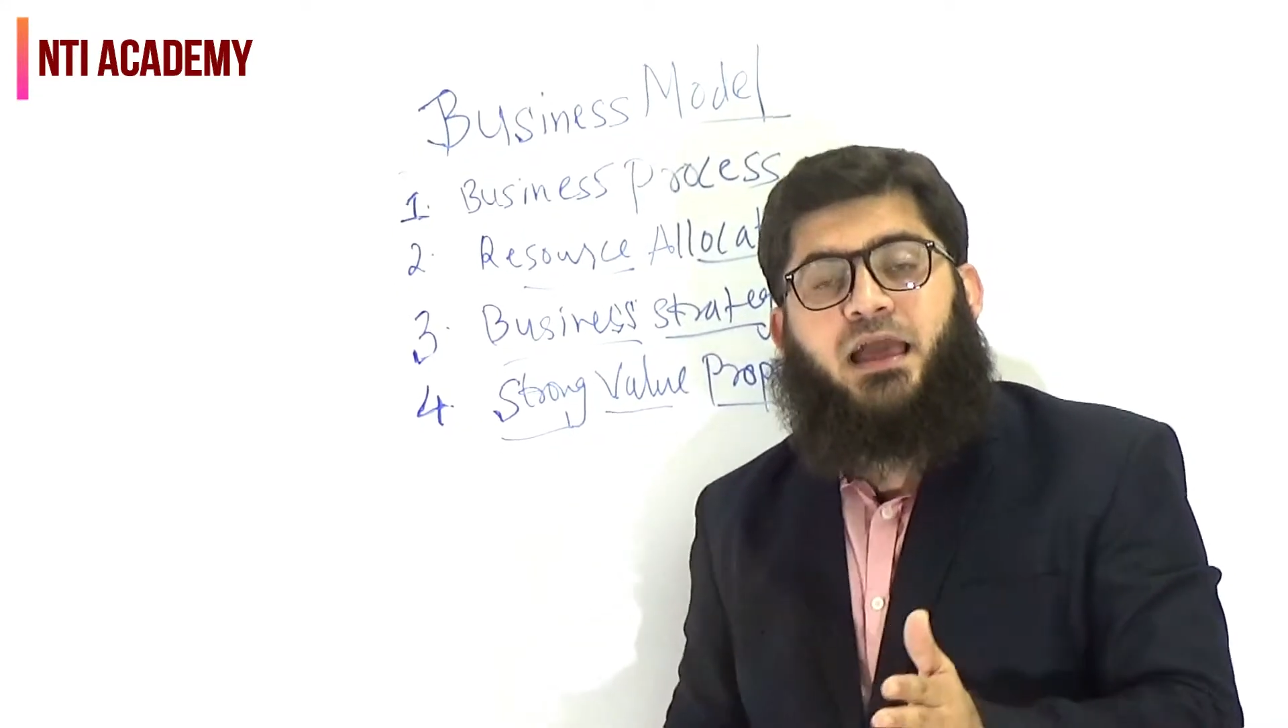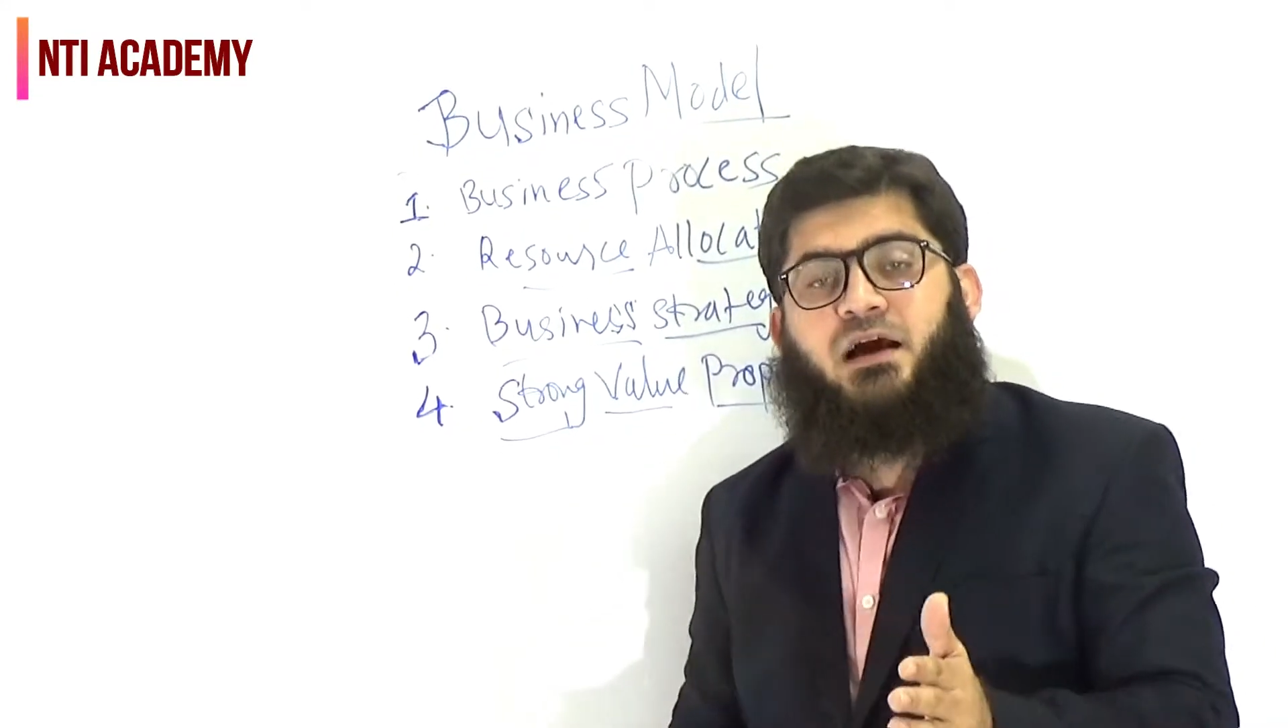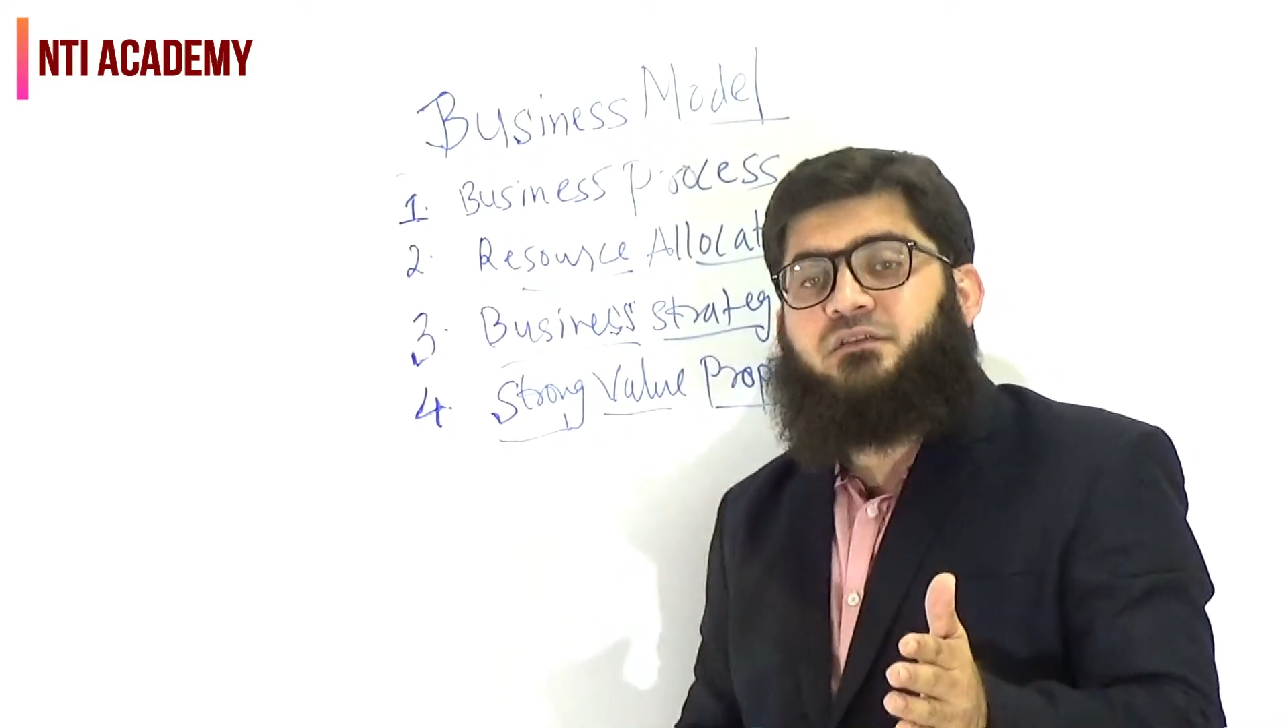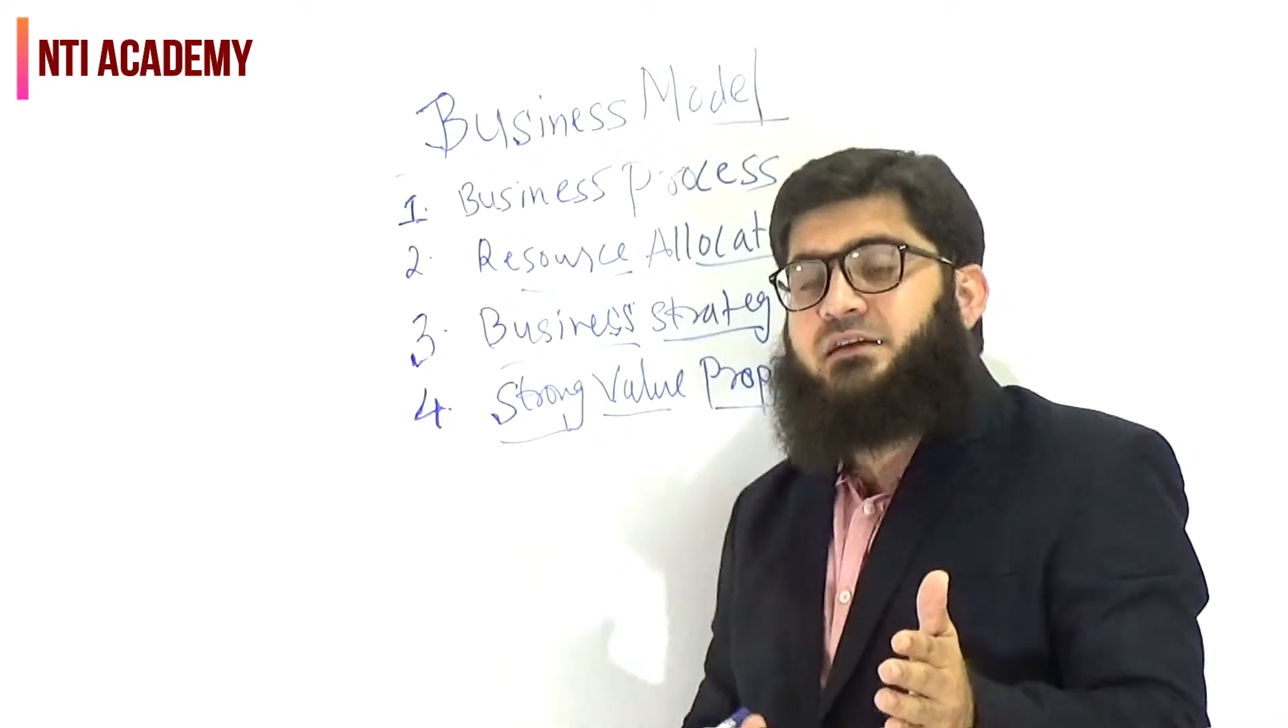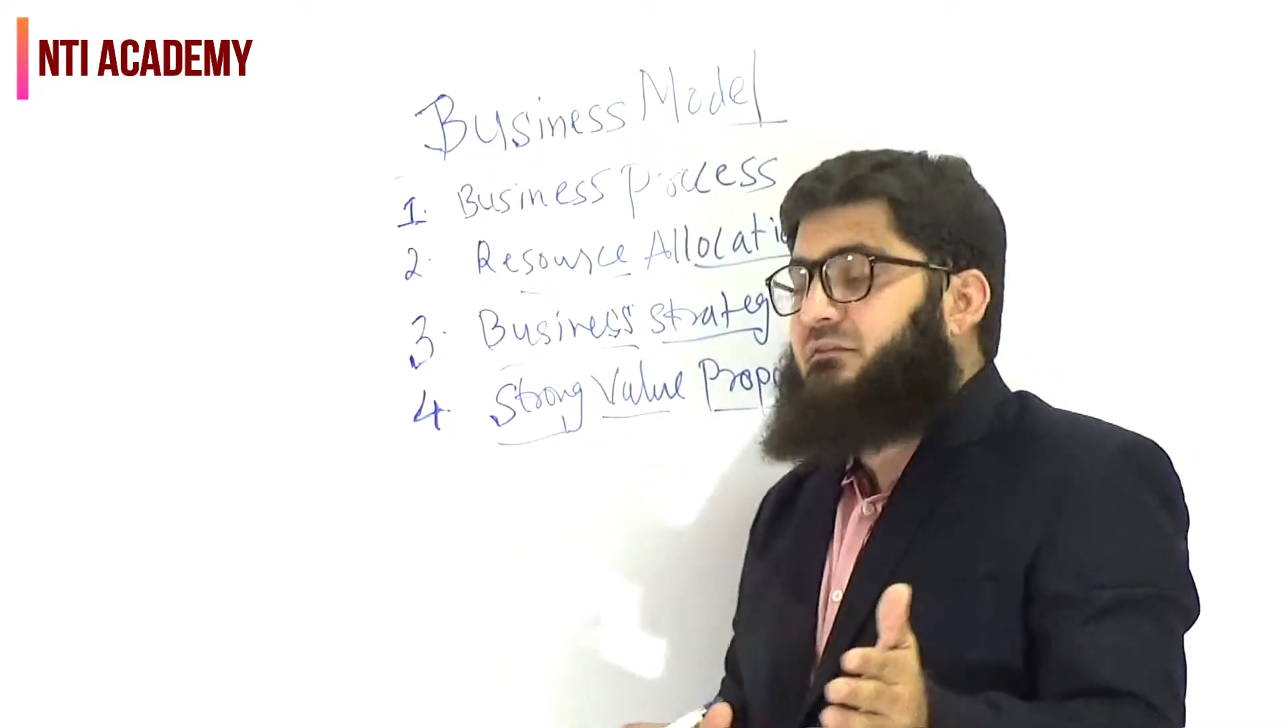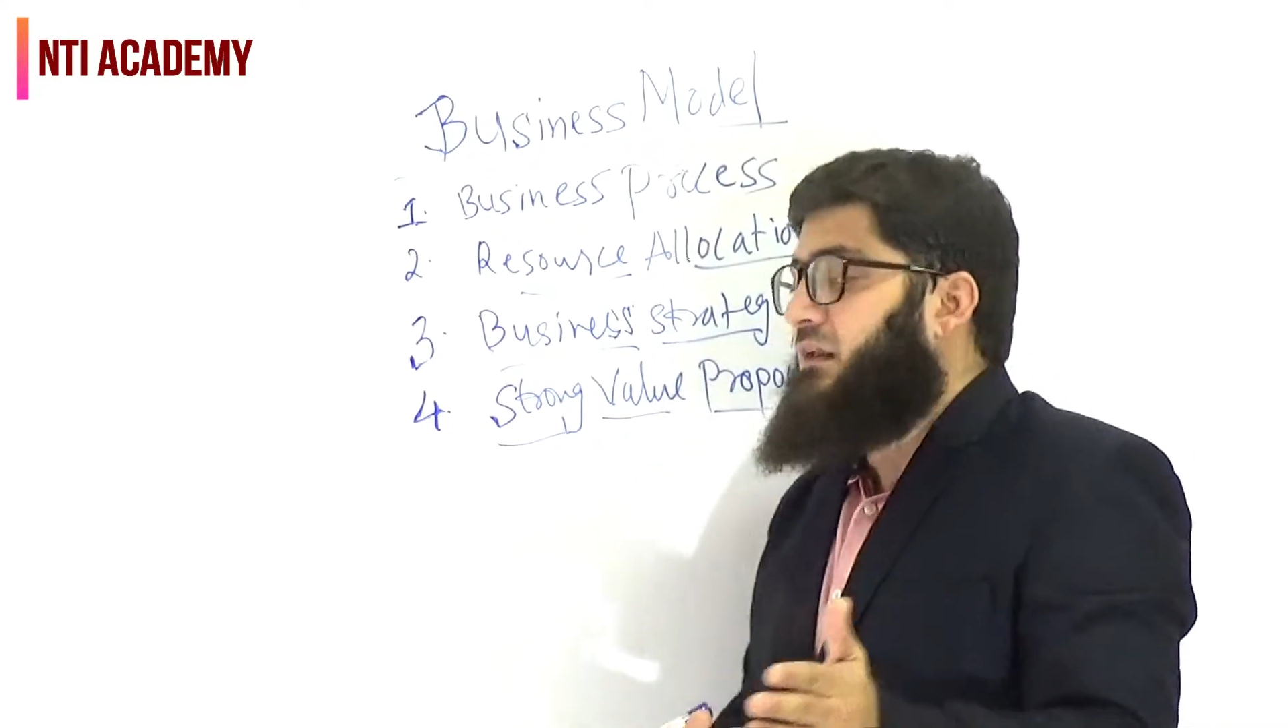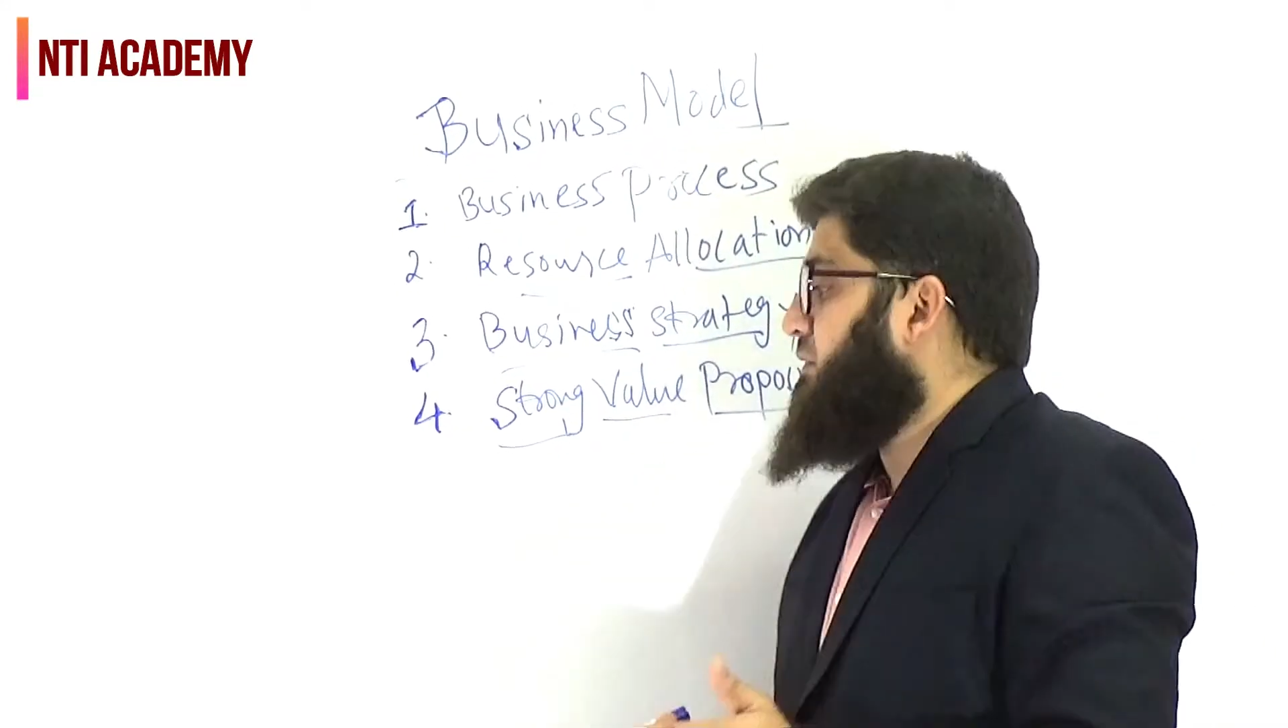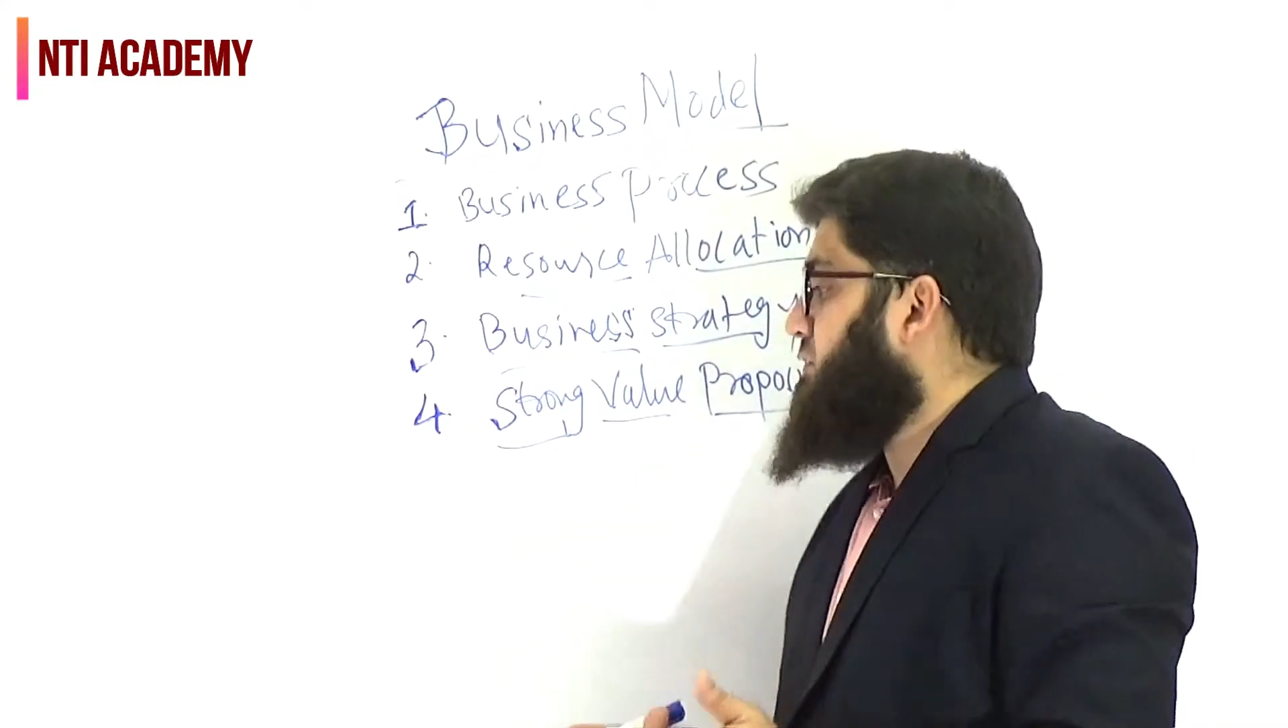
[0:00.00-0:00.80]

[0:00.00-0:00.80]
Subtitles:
have developed